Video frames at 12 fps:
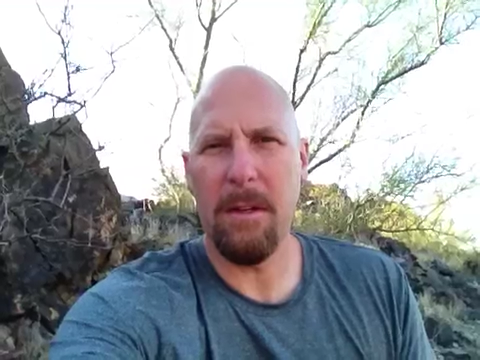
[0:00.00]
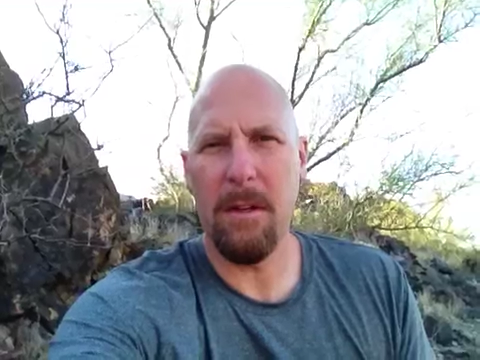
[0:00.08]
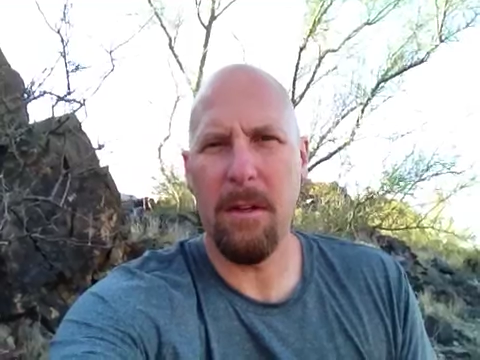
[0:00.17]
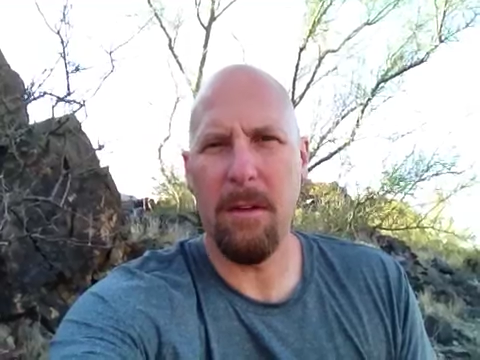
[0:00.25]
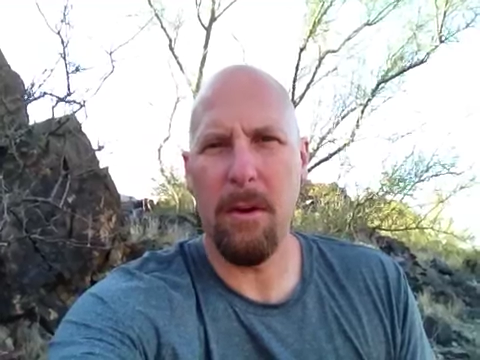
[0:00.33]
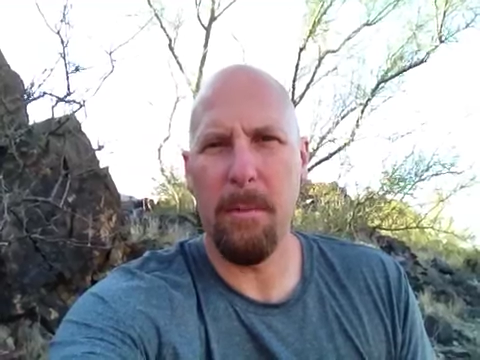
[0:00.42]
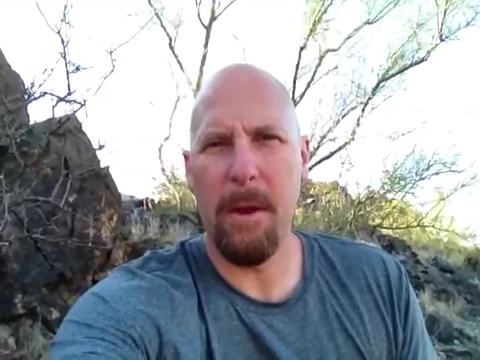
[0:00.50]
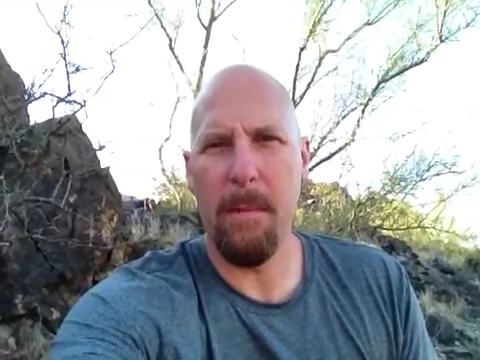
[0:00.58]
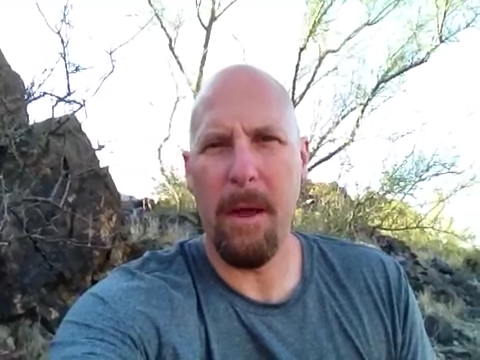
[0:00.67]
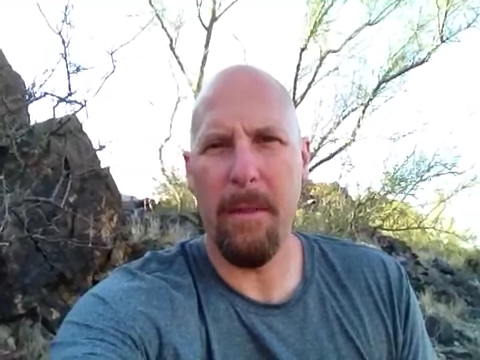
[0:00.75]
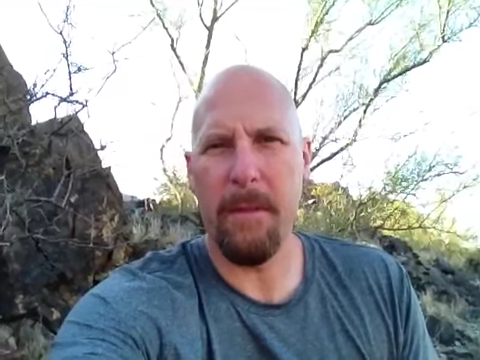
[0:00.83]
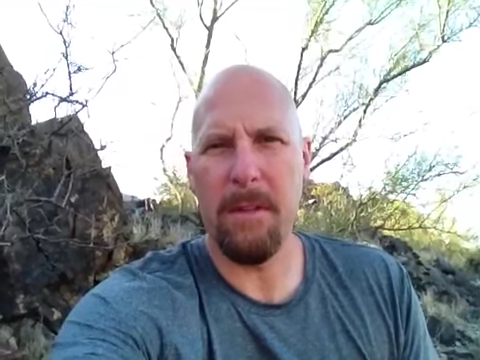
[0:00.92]
tell you a little bit
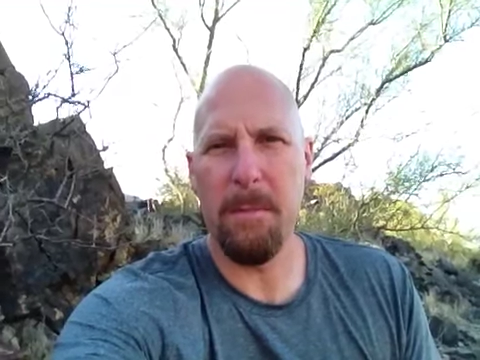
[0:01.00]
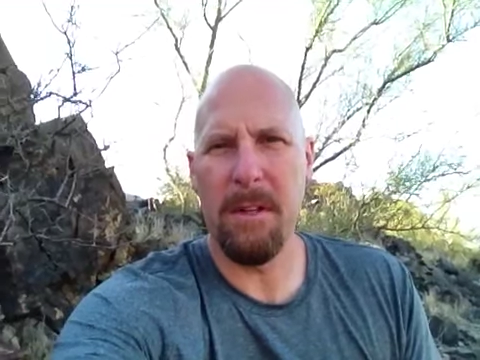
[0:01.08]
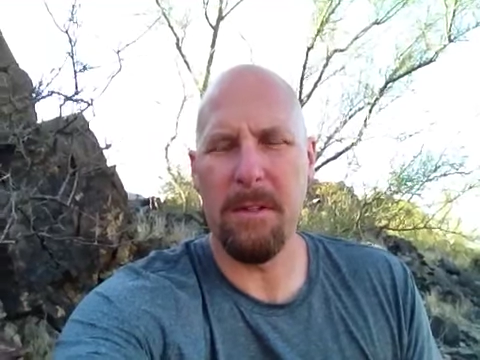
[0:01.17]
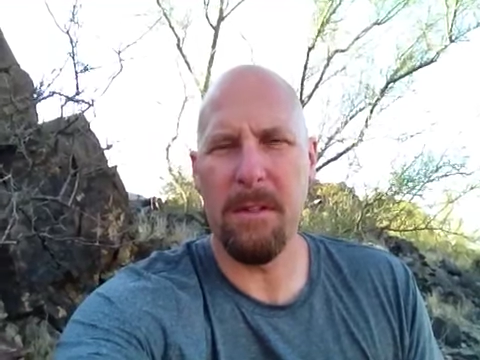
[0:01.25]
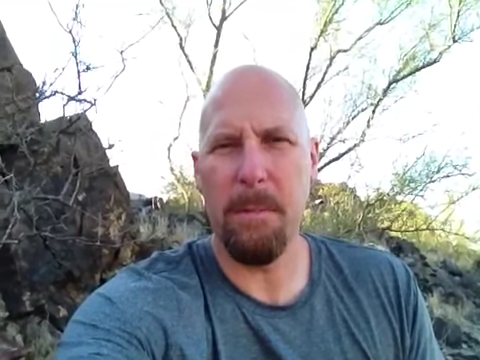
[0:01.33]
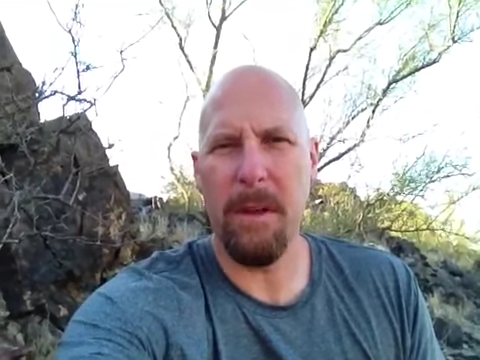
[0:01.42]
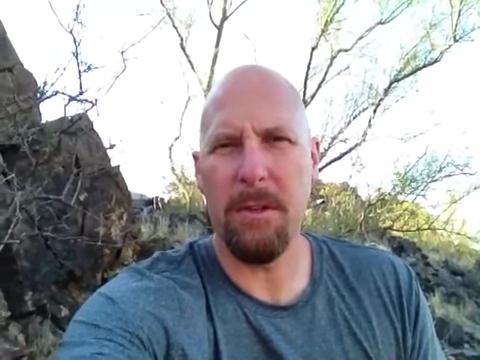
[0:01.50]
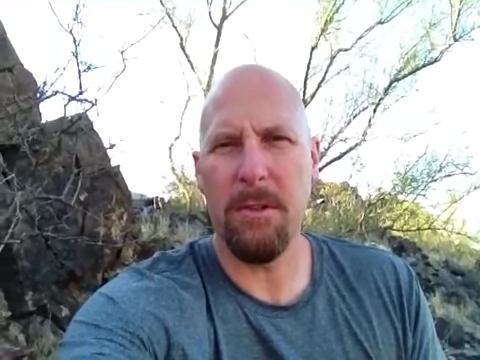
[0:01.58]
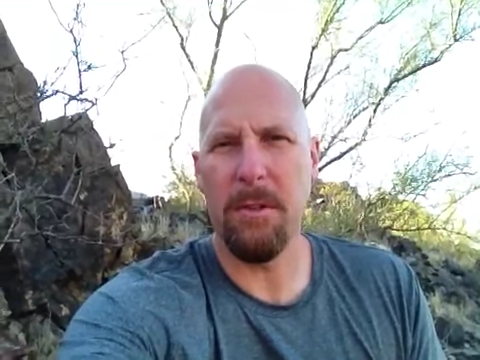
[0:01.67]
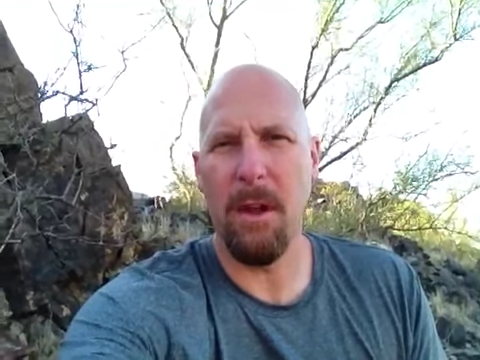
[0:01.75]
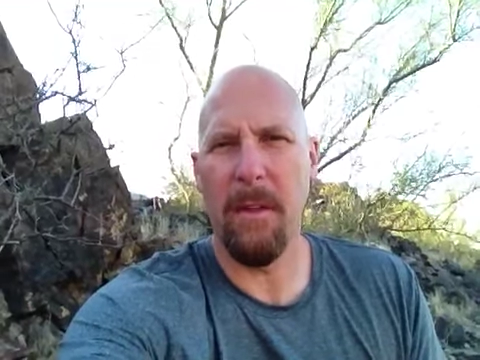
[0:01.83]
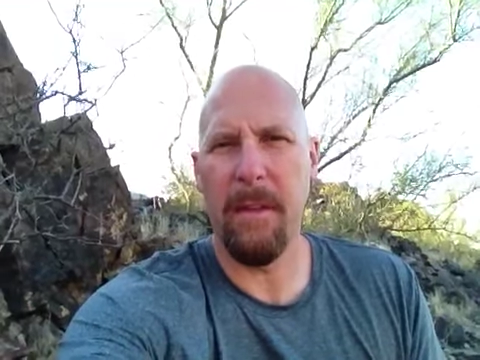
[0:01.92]
about this month's
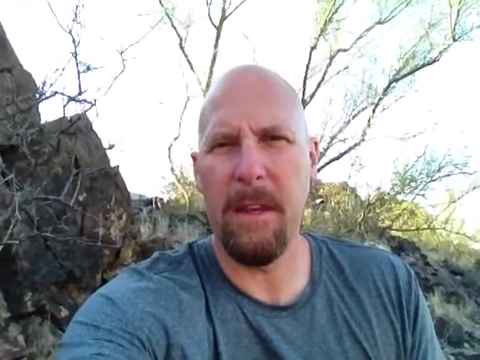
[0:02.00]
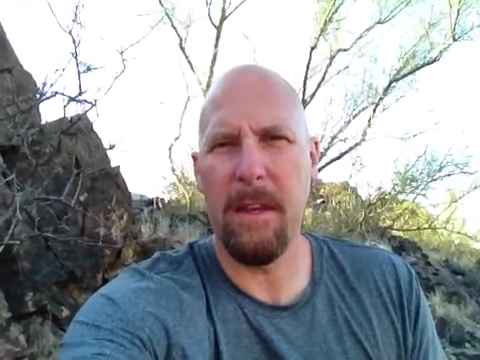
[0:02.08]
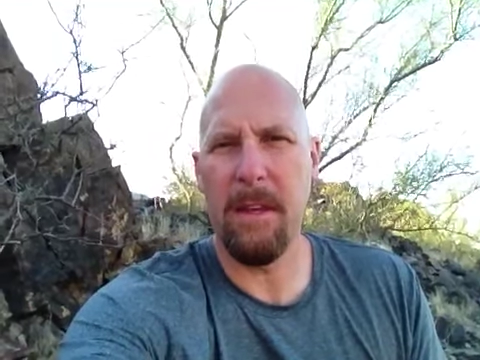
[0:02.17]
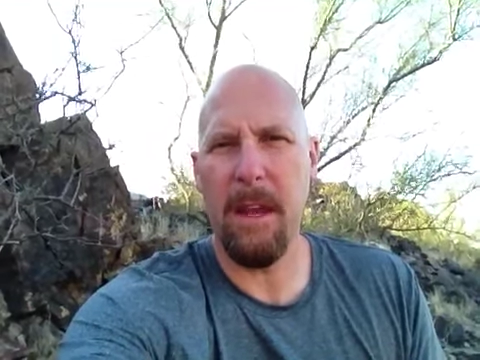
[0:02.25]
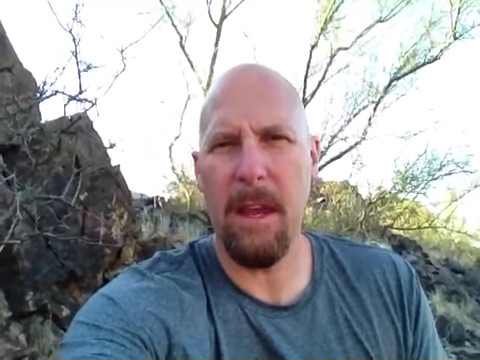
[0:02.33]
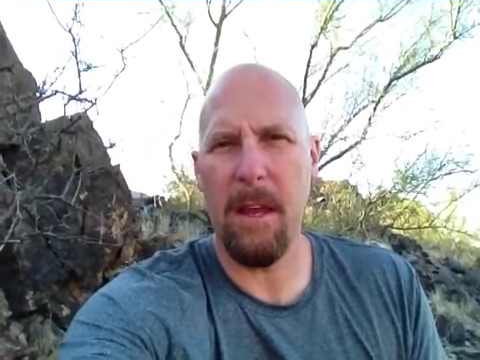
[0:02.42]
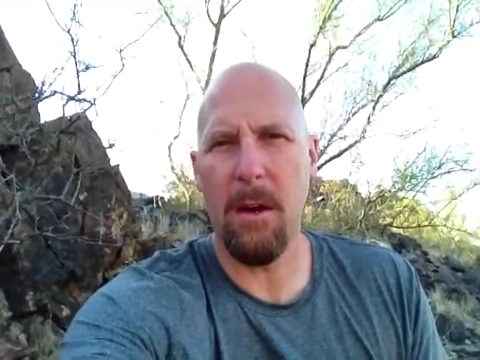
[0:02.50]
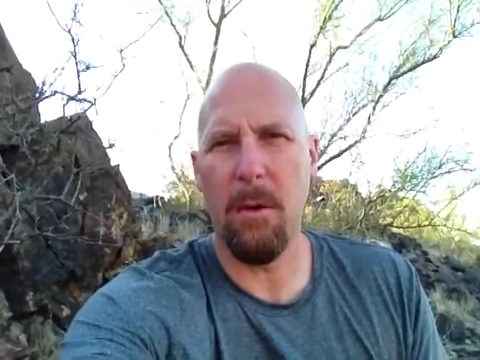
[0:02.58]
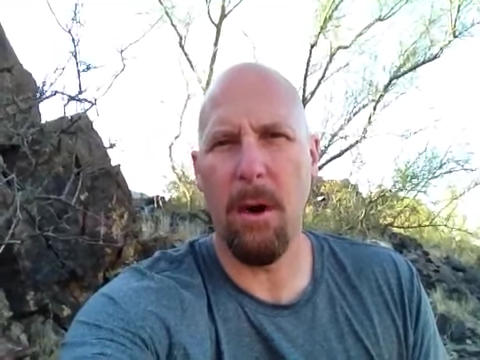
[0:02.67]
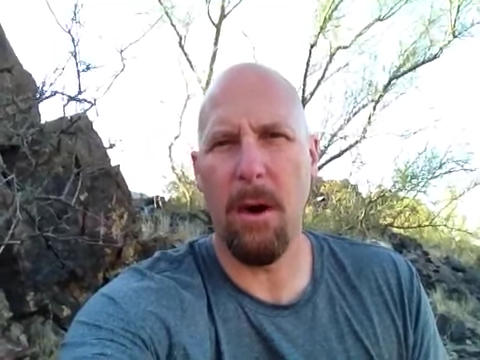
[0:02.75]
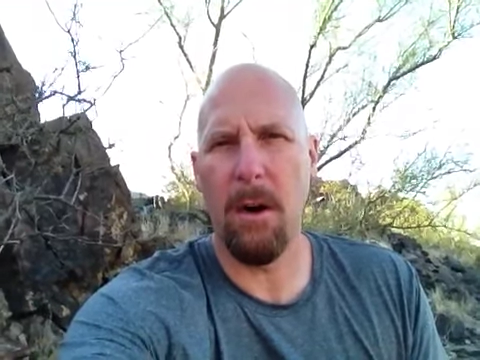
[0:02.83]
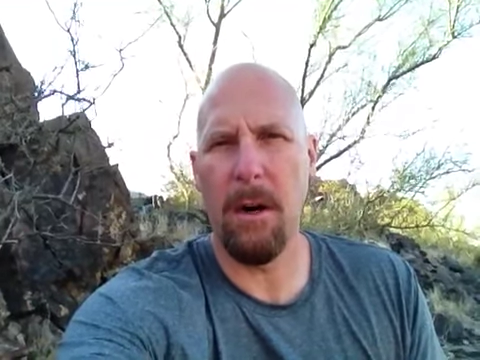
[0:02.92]
special on the
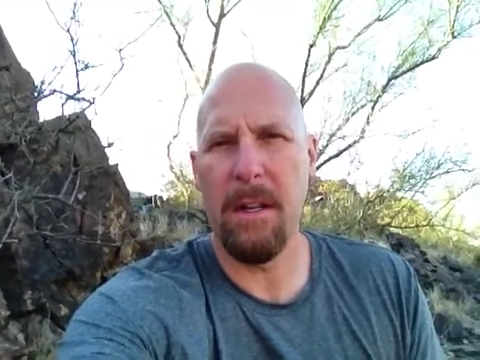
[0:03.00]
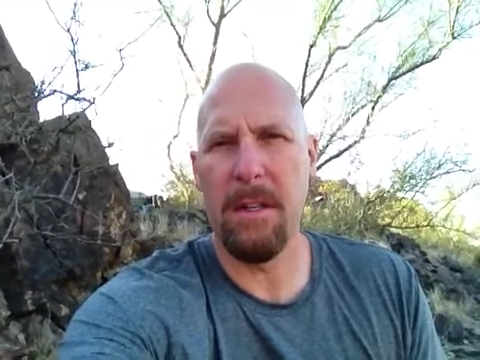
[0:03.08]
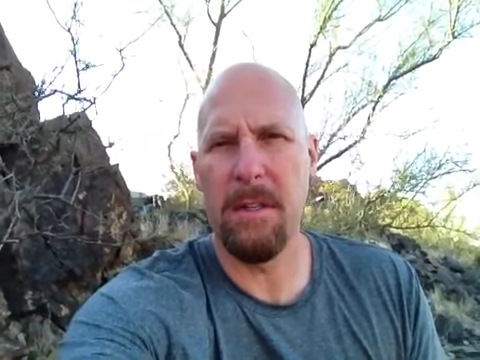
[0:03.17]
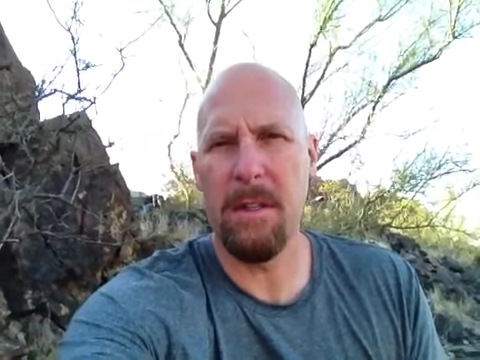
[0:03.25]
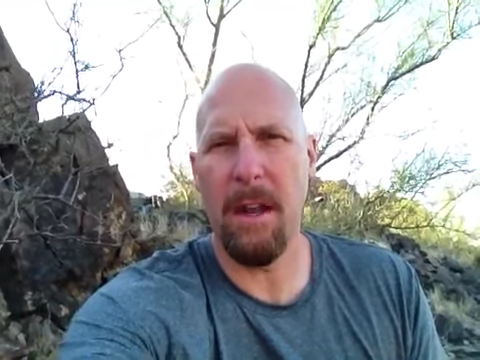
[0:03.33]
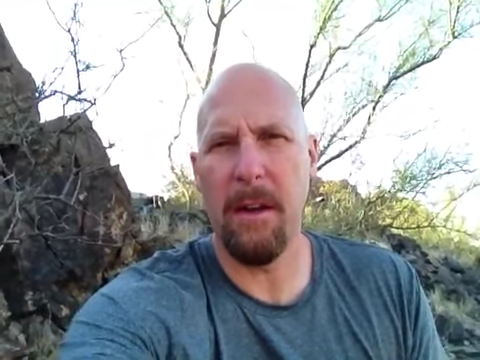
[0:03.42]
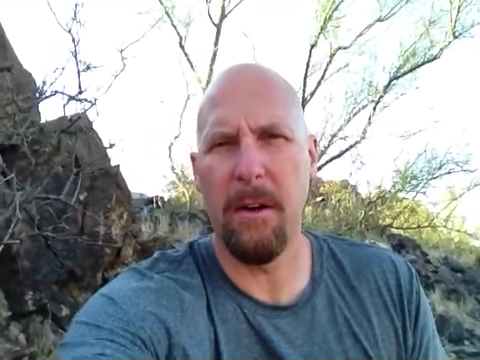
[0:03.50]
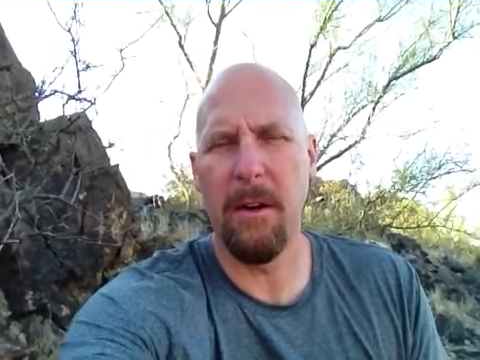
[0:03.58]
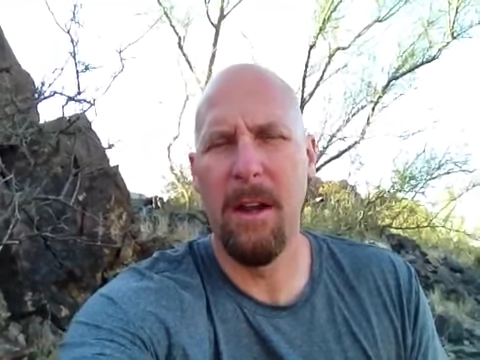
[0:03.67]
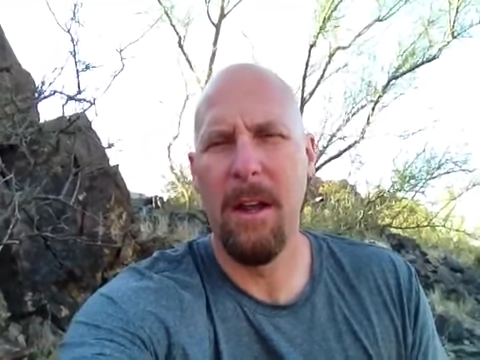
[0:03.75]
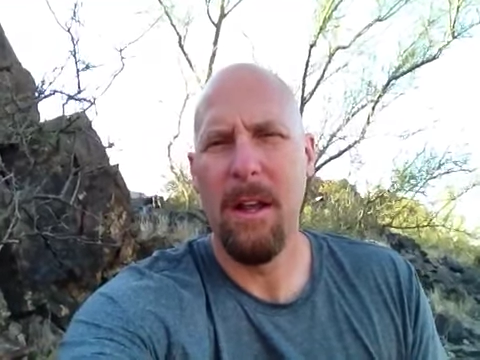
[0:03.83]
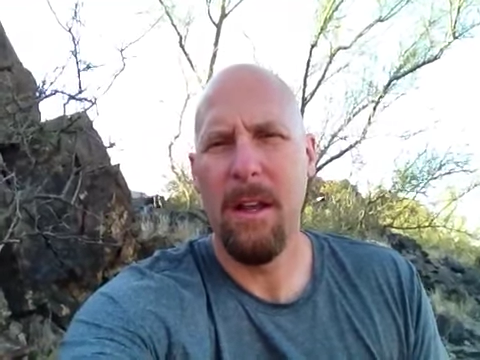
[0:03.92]
KOR Insider.